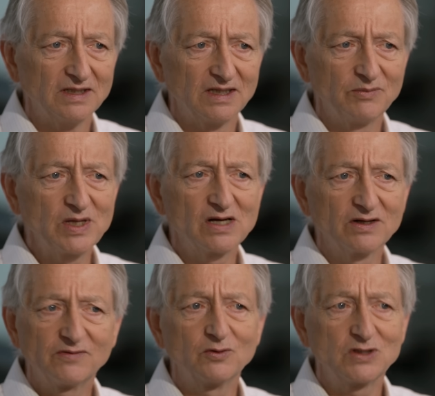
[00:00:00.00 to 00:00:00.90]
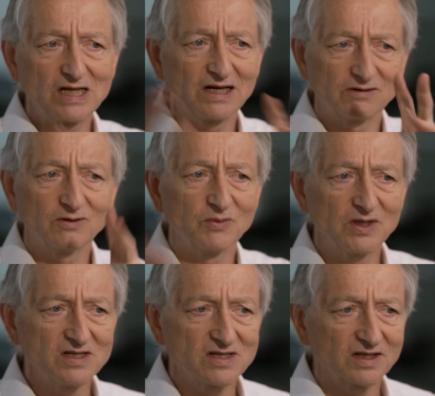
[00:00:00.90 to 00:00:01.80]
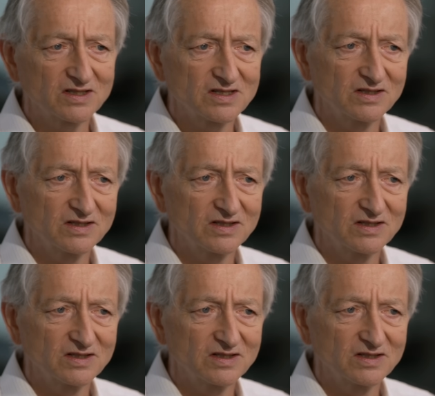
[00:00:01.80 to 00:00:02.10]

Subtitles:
And we can't afford to get it wrong with these things.